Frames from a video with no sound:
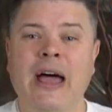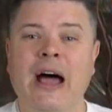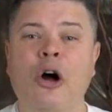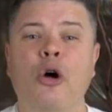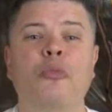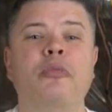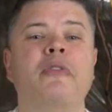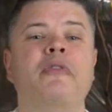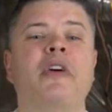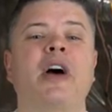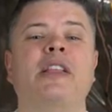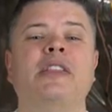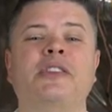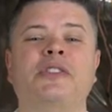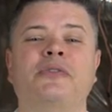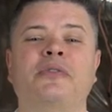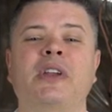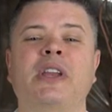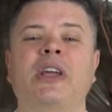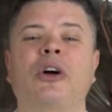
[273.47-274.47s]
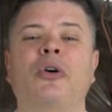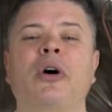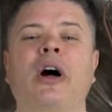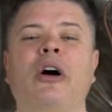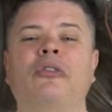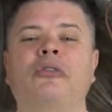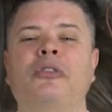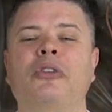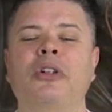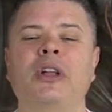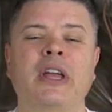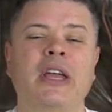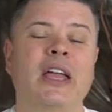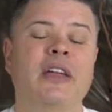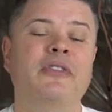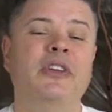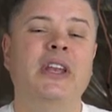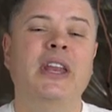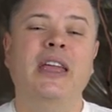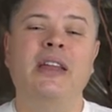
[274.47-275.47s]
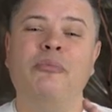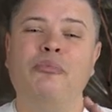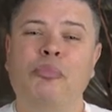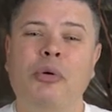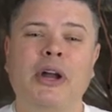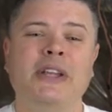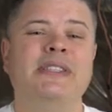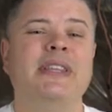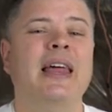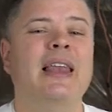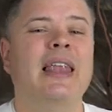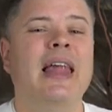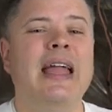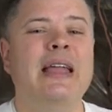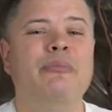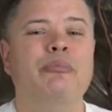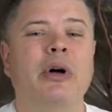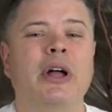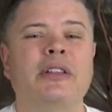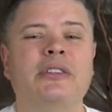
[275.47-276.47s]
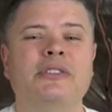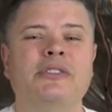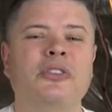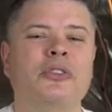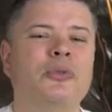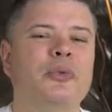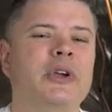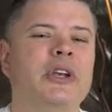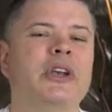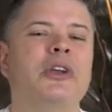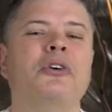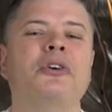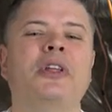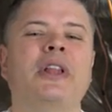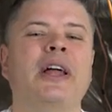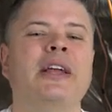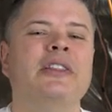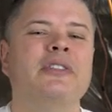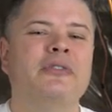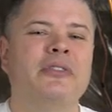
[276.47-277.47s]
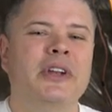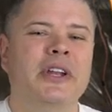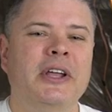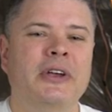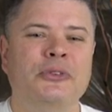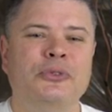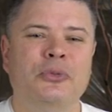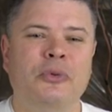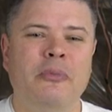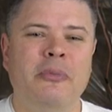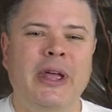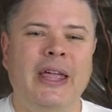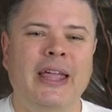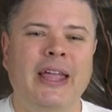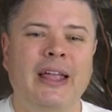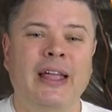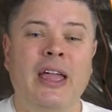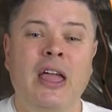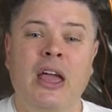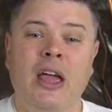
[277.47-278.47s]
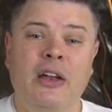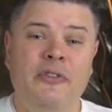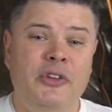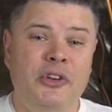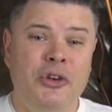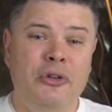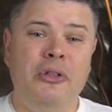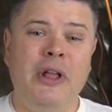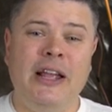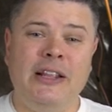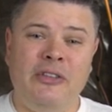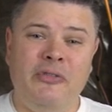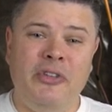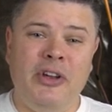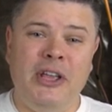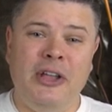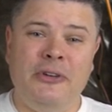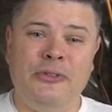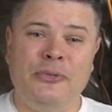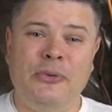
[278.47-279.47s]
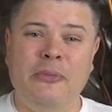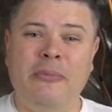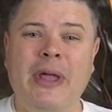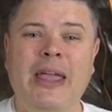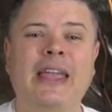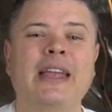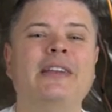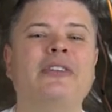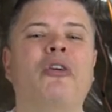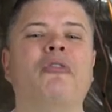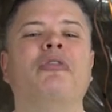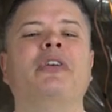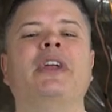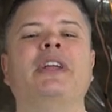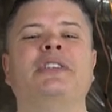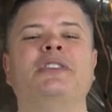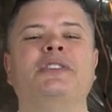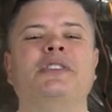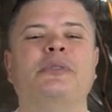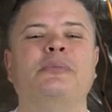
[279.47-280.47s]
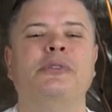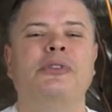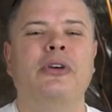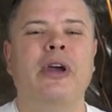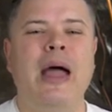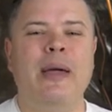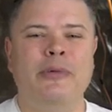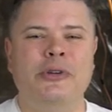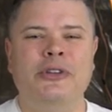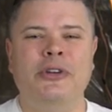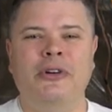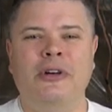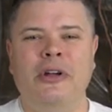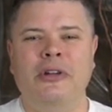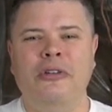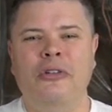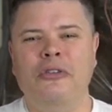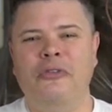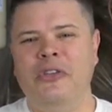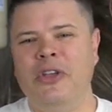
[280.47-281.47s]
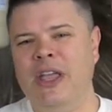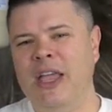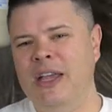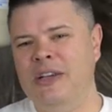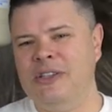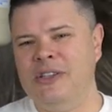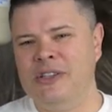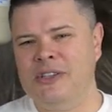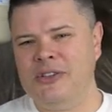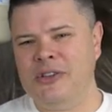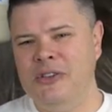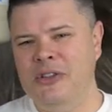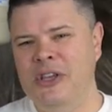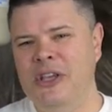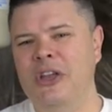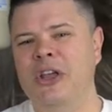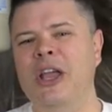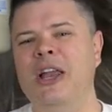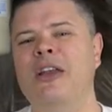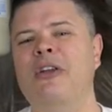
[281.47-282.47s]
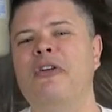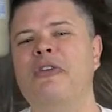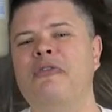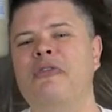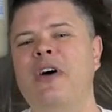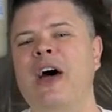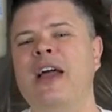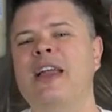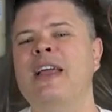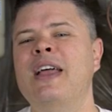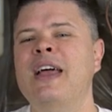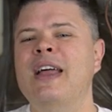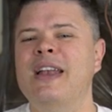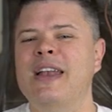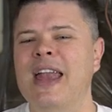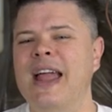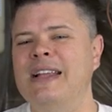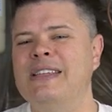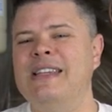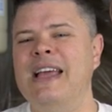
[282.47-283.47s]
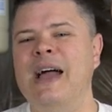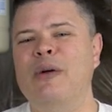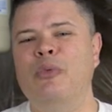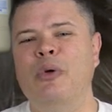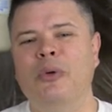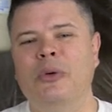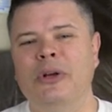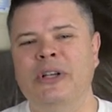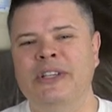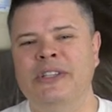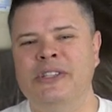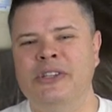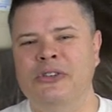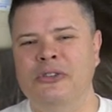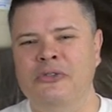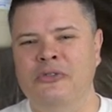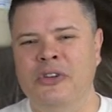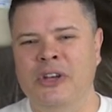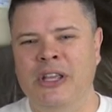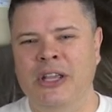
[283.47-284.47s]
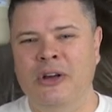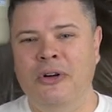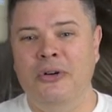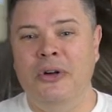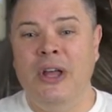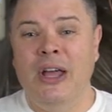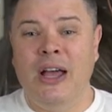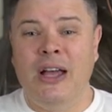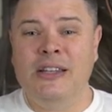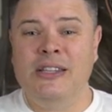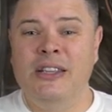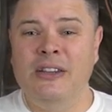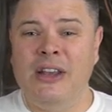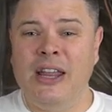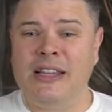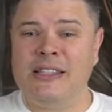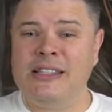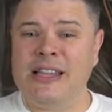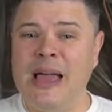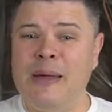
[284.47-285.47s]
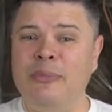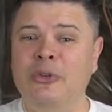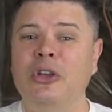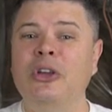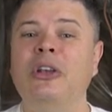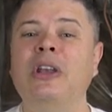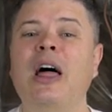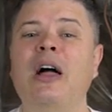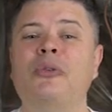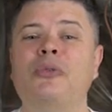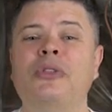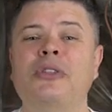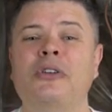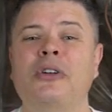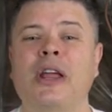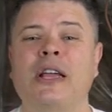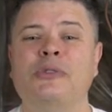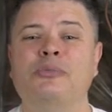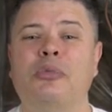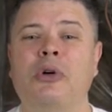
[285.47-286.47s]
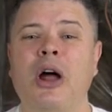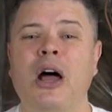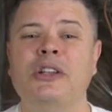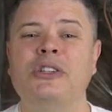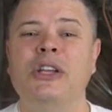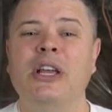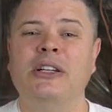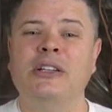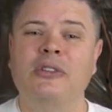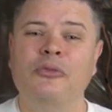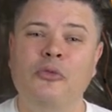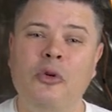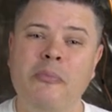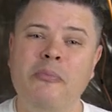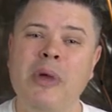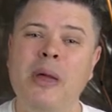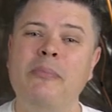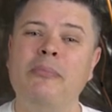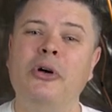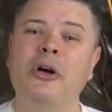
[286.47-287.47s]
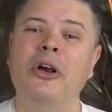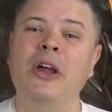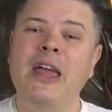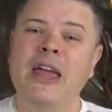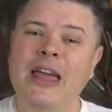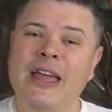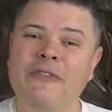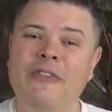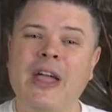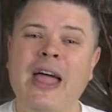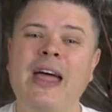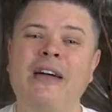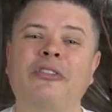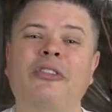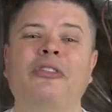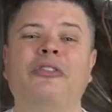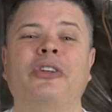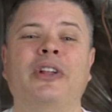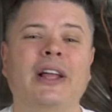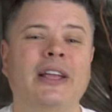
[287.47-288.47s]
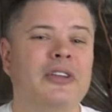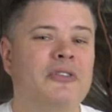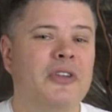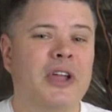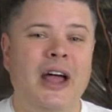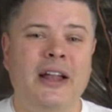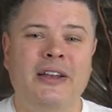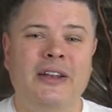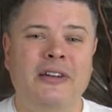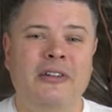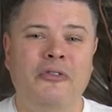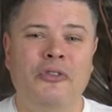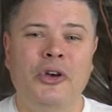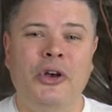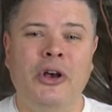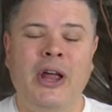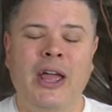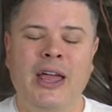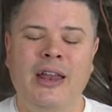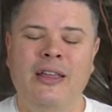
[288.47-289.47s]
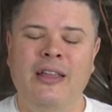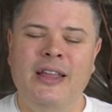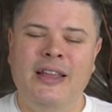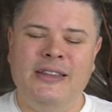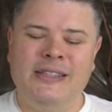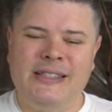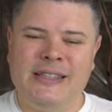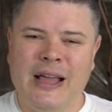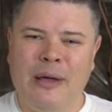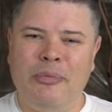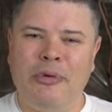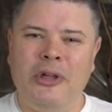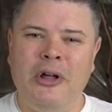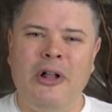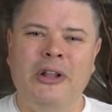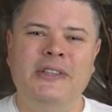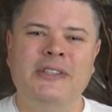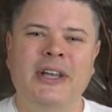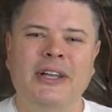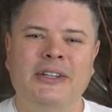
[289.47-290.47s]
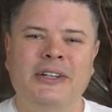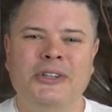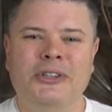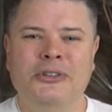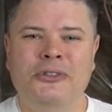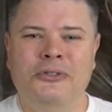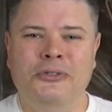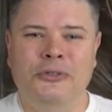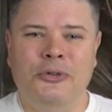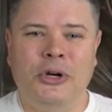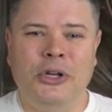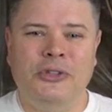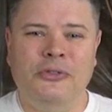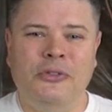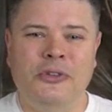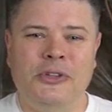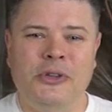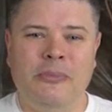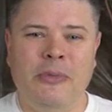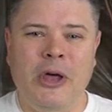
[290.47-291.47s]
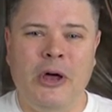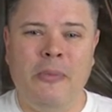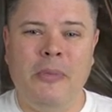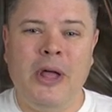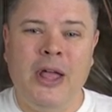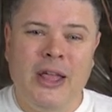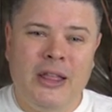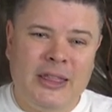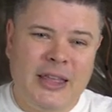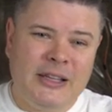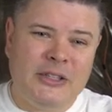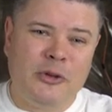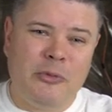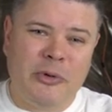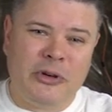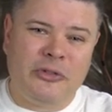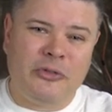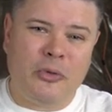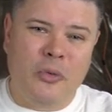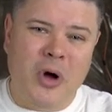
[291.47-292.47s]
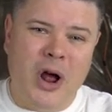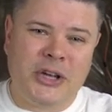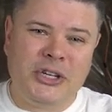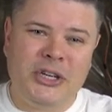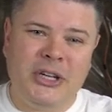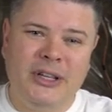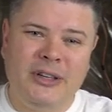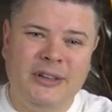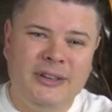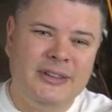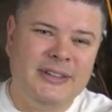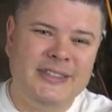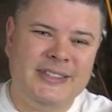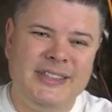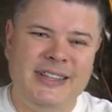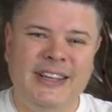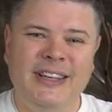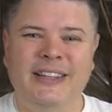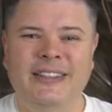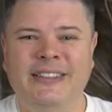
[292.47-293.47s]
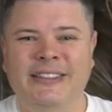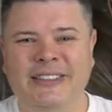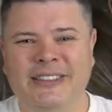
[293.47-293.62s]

I hope you found this video helpful. If you did, press that like button so that we know you like the videos we're making. And if you do like the videos we're making, don't forget to subscribe and turn on notifications so that you get notified next time we release a new video. Until next time, good luck with your next project. And remember, if you ever feel like you've gotten in over your head, stop and call a technician you trust for some help. Thanks so much for watching. See ya.